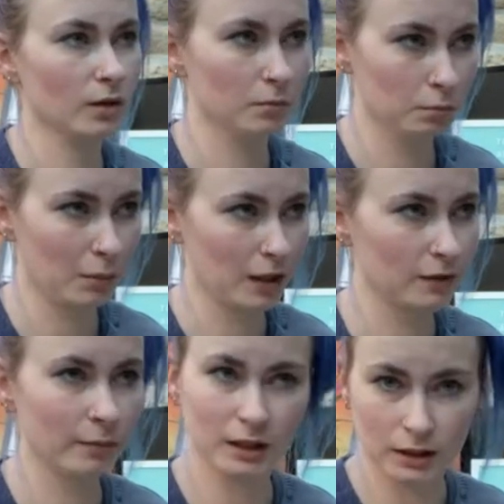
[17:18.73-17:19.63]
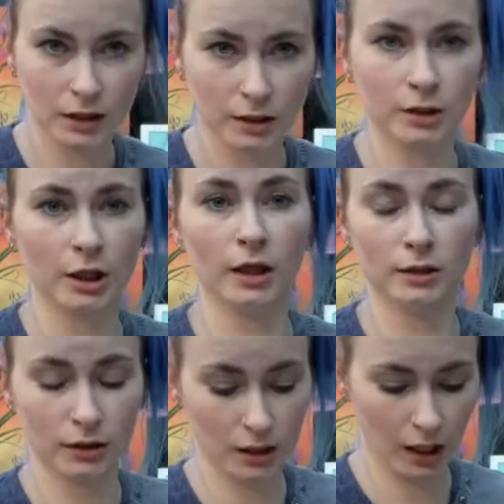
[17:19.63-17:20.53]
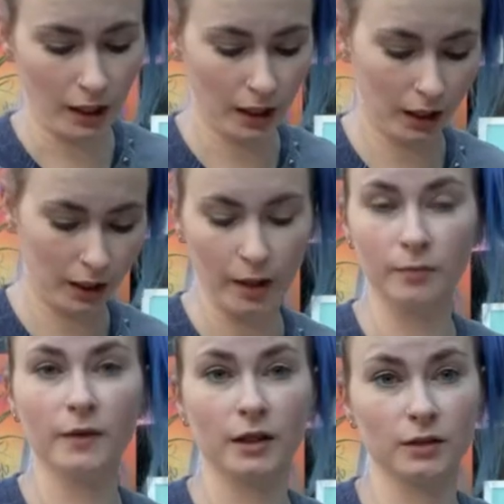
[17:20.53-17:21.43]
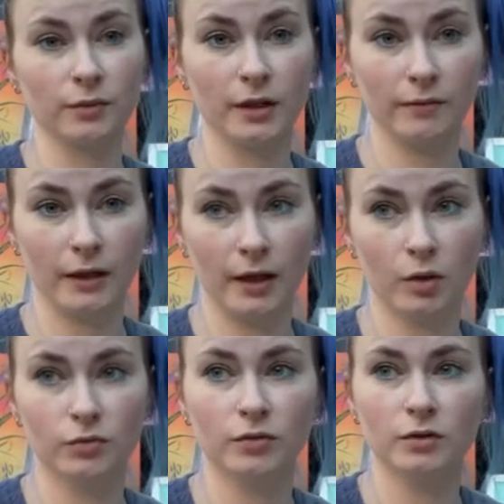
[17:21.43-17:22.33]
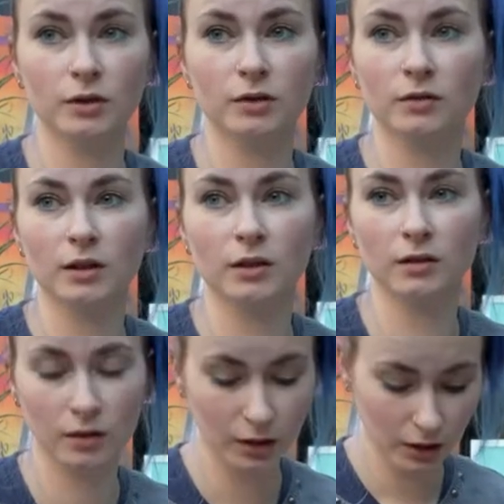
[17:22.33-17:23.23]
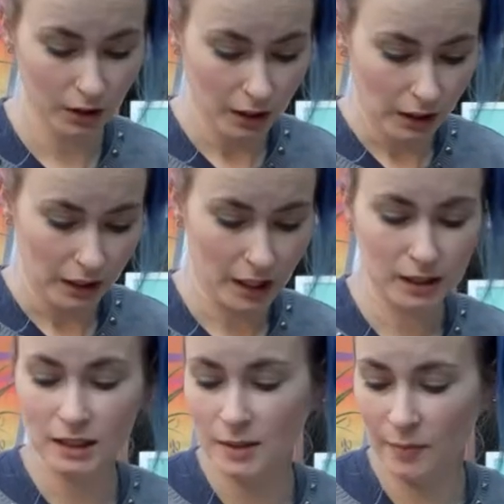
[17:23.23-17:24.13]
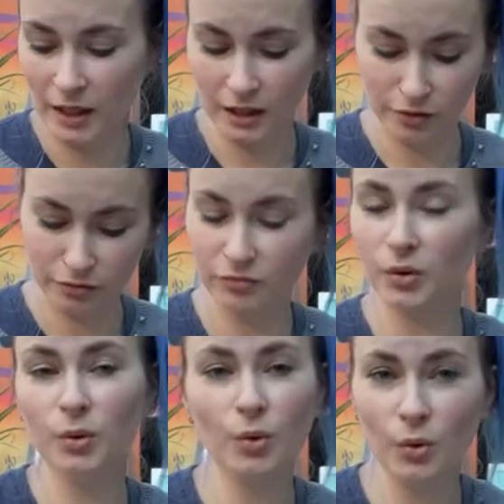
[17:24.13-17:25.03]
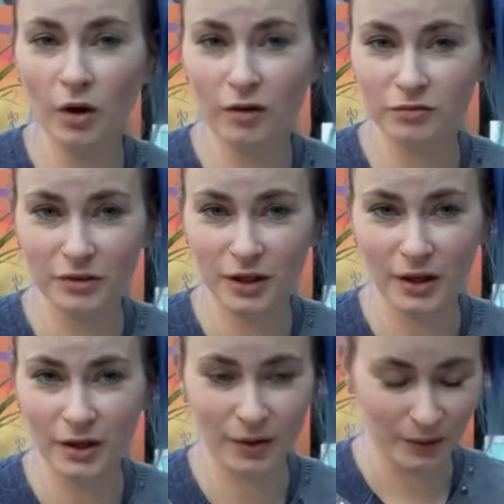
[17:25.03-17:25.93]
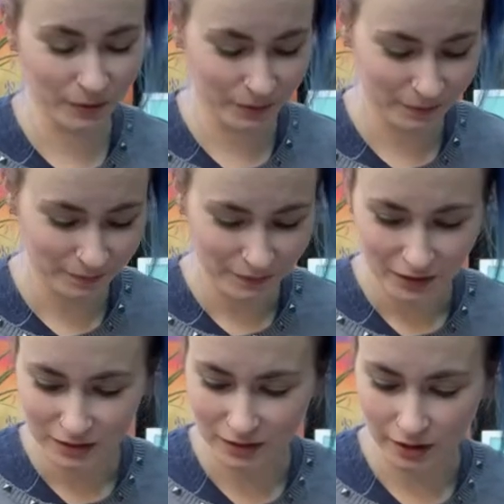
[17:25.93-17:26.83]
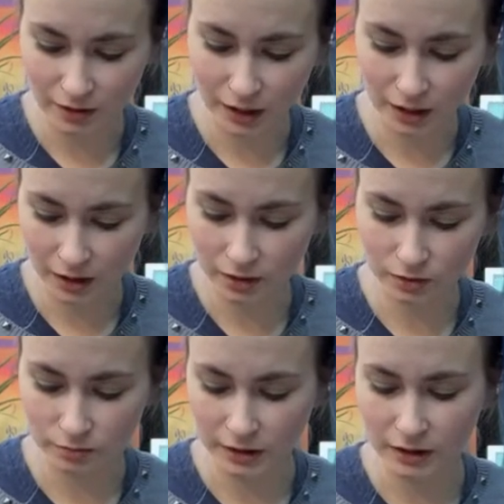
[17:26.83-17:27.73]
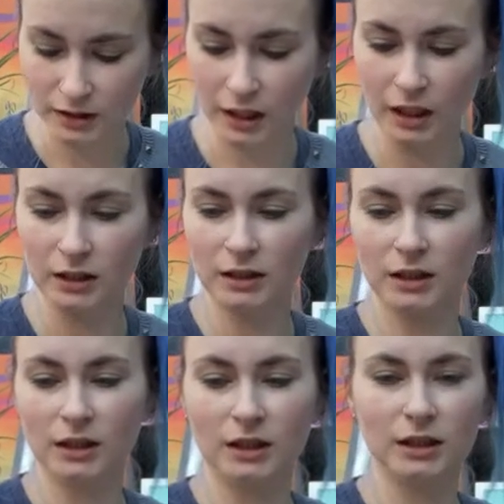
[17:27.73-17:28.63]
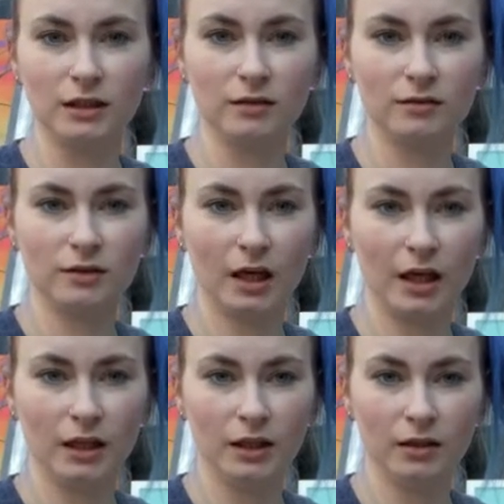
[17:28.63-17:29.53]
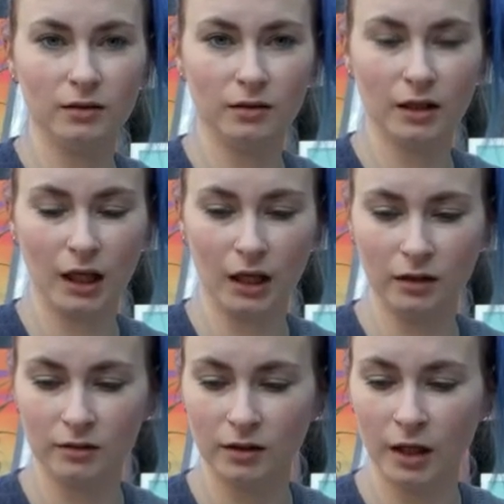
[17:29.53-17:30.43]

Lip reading: mathematically challenged like I am, that's really, really helpful, because then it doesn't make a fool of you. So you get your little reader, it's just this tiny little thing,